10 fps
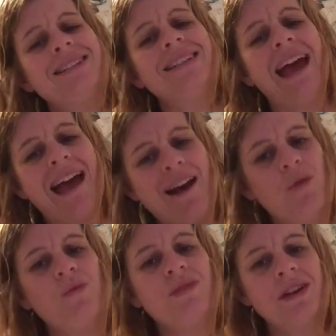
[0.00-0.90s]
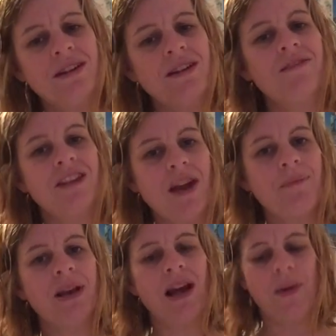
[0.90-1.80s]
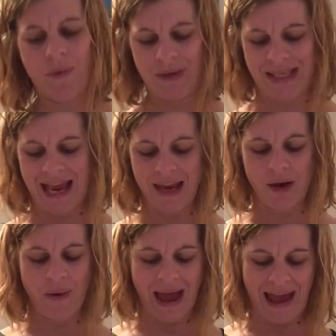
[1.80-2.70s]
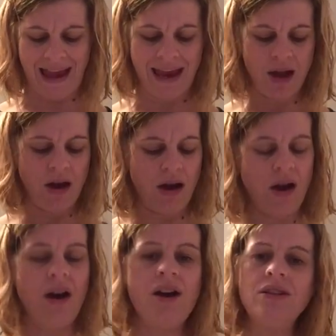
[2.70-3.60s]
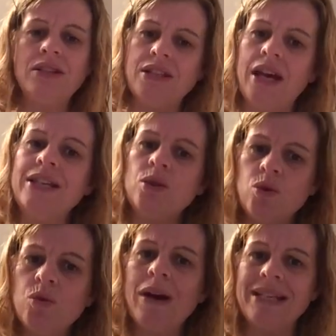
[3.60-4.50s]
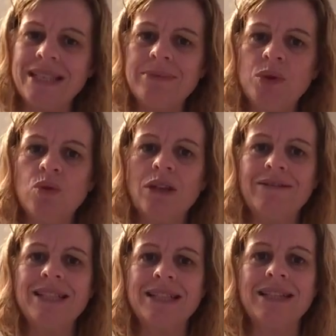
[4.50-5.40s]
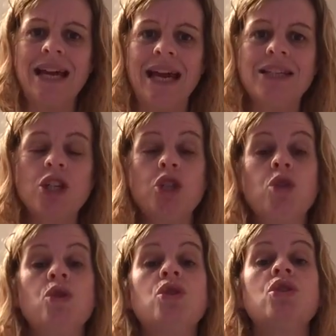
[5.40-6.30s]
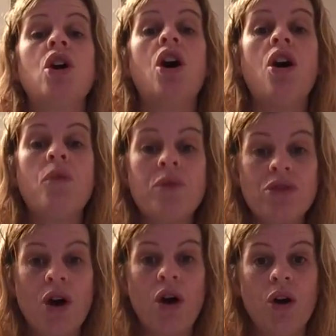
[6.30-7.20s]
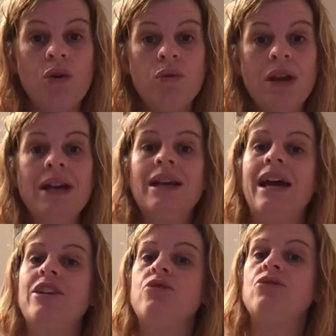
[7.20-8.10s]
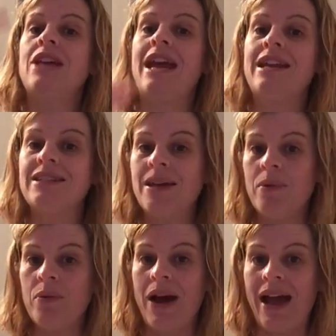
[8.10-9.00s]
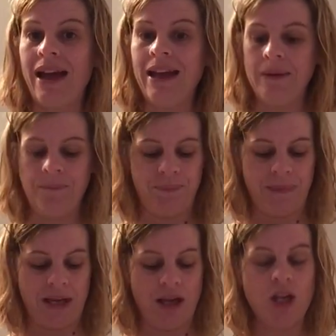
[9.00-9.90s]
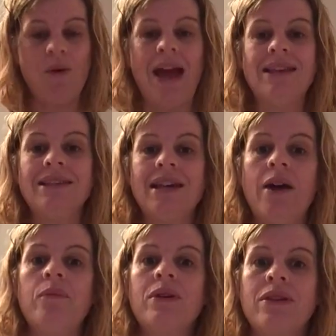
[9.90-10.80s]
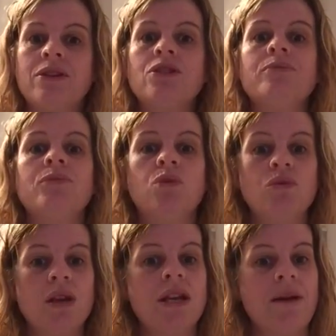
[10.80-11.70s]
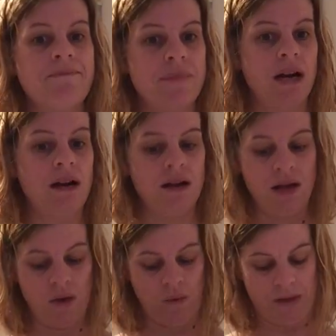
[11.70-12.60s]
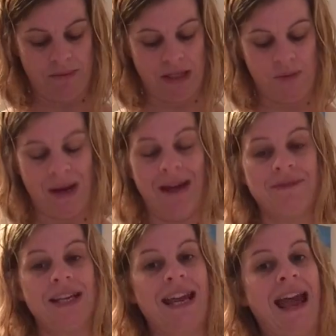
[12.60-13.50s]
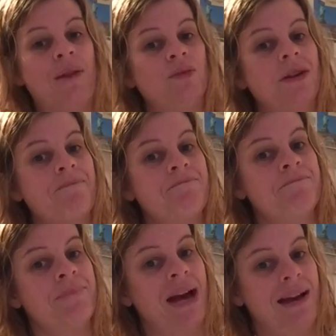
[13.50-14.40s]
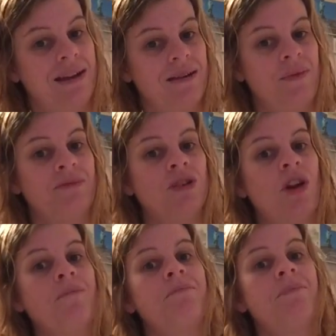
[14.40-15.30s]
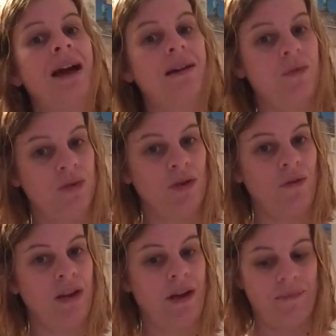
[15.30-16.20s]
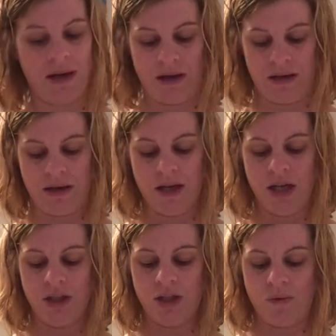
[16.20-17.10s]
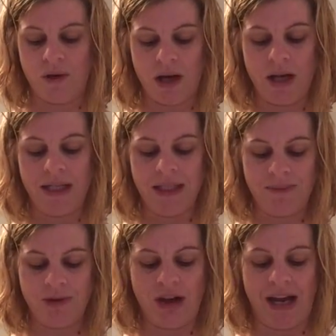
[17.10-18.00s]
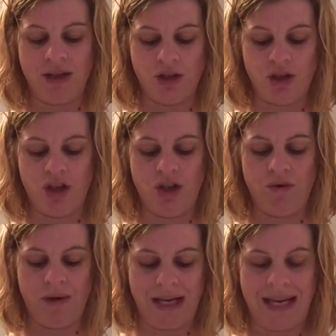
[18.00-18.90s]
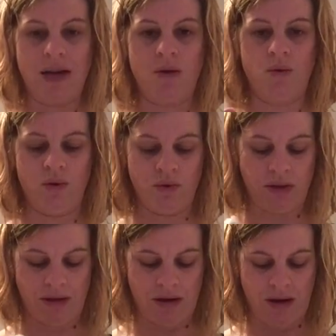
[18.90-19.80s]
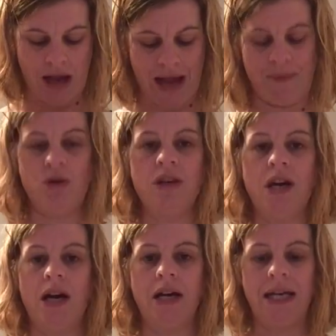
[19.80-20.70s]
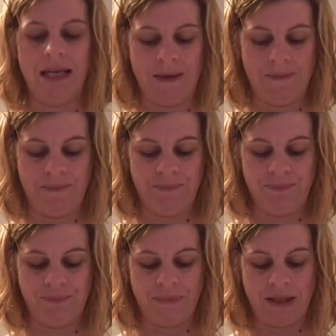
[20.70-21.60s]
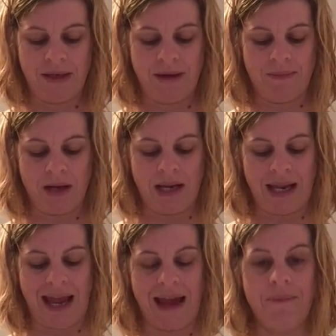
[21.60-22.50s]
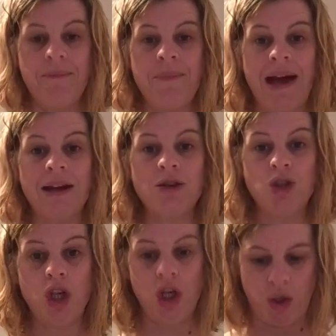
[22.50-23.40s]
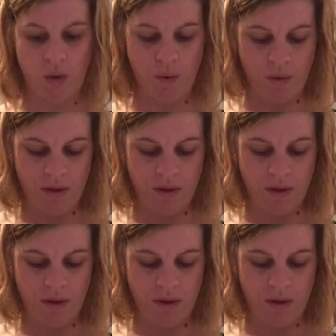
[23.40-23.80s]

down the number line. When we take away, our answer is always smaller, isn't it? Because you start with the whole and you take some away and you end up with a smaller number, which means we have to count back. We have to go backwards on the number line. So 9 subtract 2 equals, I'm on 9, I'm going to count back 2,